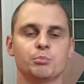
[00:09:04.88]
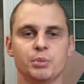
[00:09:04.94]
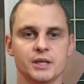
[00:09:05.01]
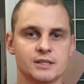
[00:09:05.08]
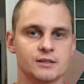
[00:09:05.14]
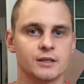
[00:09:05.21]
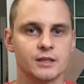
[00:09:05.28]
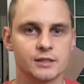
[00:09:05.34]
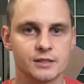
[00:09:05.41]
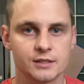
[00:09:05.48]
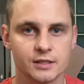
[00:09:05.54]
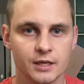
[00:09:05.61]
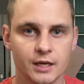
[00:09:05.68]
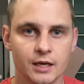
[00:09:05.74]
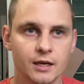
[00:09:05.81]

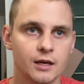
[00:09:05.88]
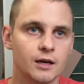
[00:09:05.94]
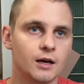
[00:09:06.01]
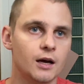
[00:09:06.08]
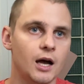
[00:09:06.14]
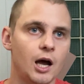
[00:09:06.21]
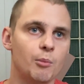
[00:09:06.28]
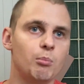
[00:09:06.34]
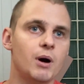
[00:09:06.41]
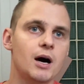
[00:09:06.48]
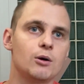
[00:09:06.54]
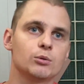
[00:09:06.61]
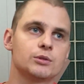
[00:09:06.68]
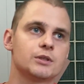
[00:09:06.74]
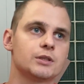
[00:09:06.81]
business,
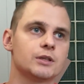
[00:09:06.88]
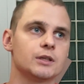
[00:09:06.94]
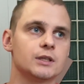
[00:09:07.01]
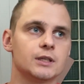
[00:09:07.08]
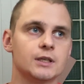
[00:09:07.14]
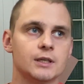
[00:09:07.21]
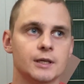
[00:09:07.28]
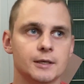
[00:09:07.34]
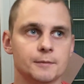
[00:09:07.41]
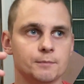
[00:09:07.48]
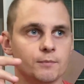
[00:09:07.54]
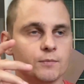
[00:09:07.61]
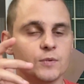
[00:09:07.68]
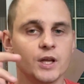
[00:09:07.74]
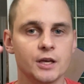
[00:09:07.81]
about
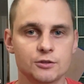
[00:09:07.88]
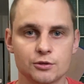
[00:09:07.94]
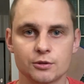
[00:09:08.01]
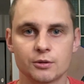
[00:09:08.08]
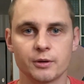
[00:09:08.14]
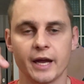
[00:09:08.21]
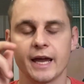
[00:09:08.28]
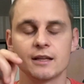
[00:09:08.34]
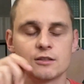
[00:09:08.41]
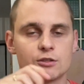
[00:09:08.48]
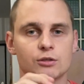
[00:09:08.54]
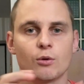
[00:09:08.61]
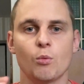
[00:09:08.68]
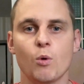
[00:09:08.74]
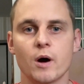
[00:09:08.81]
nature, and
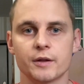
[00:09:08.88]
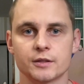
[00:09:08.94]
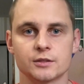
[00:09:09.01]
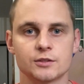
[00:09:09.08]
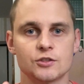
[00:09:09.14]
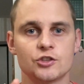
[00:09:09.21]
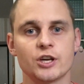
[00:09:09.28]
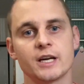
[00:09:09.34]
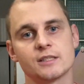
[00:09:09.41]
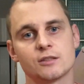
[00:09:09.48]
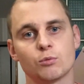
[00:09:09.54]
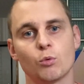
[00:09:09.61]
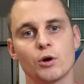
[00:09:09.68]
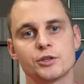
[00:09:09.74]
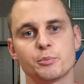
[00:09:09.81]
so on. Just
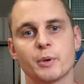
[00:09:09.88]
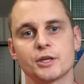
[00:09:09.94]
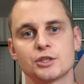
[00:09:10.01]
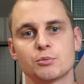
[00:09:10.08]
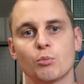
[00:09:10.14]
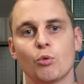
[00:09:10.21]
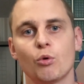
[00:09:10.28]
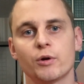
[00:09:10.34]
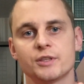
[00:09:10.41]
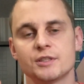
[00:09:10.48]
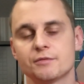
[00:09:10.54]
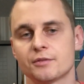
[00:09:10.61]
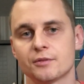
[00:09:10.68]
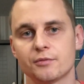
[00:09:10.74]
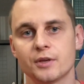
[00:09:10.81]
watch much more
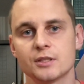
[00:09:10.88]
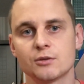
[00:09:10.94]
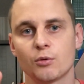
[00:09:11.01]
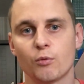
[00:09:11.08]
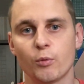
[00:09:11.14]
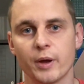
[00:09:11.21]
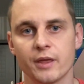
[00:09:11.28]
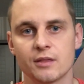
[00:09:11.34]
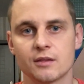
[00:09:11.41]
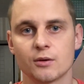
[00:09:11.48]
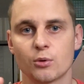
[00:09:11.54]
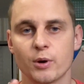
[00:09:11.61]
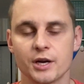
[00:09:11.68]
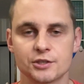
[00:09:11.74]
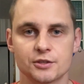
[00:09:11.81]
different video with the
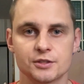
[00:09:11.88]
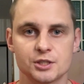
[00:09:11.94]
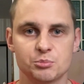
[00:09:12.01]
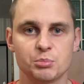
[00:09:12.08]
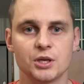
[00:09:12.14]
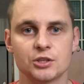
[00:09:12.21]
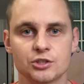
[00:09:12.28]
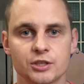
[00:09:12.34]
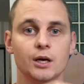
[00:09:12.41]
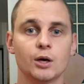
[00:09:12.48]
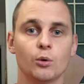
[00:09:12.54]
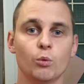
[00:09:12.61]
Russian speech.